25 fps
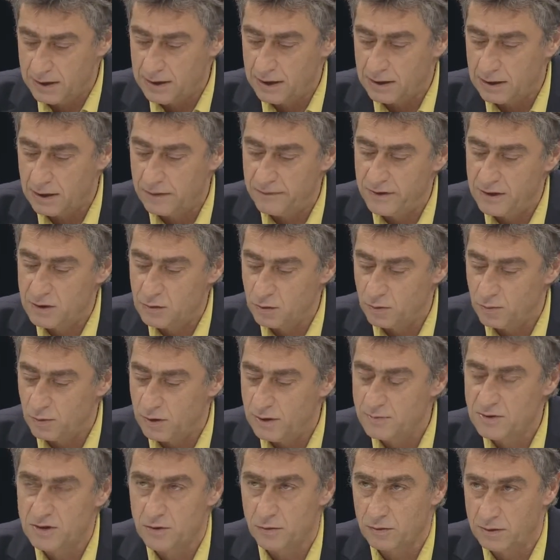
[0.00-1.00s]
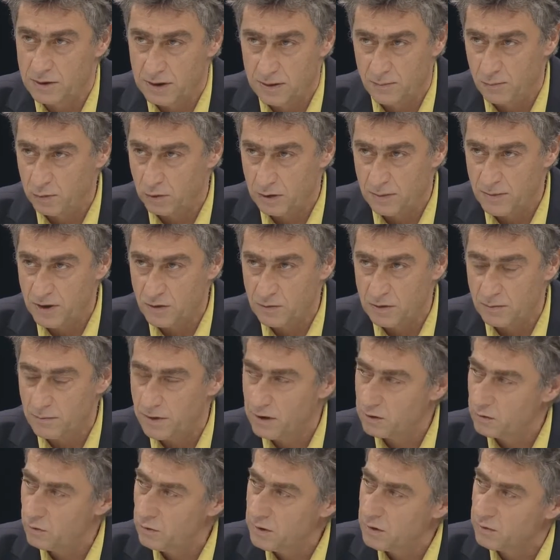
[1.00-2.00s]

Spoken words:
I was one of the members of the experts